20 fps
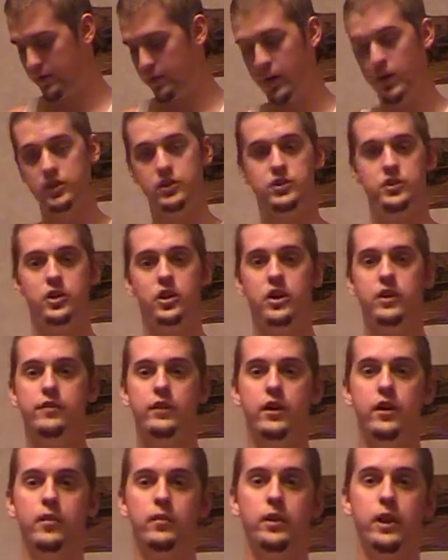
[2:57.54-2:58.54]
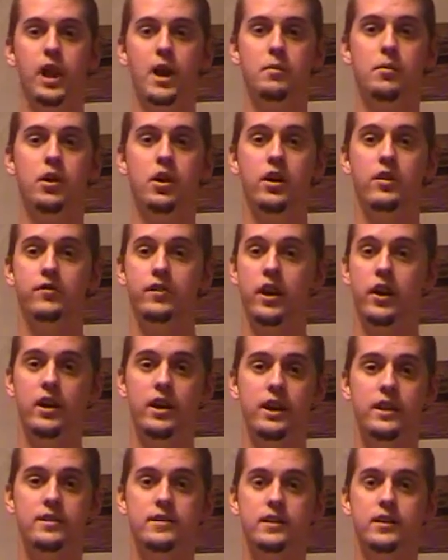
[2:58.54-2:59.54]
very sturdy, very reliable gun,
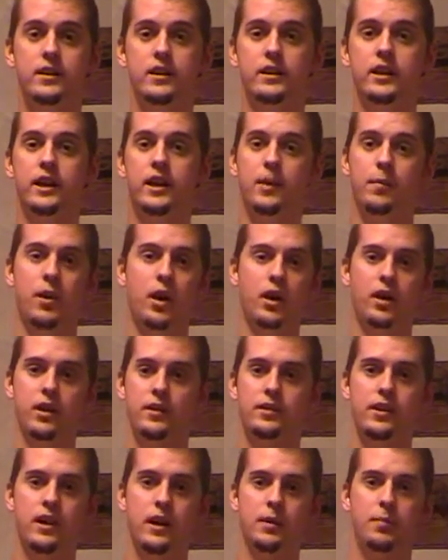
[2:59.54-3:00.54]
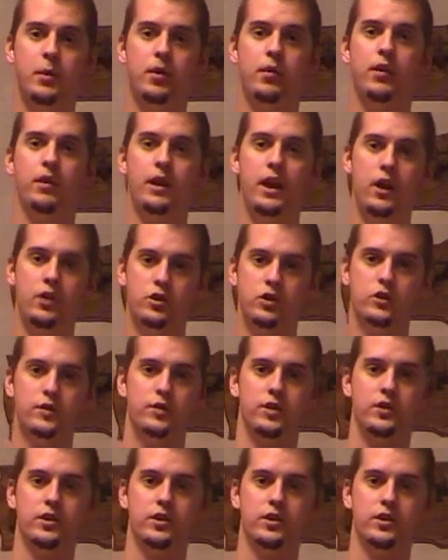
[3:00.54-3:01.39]
very easy to clean. I'm not going to take it apart right now just for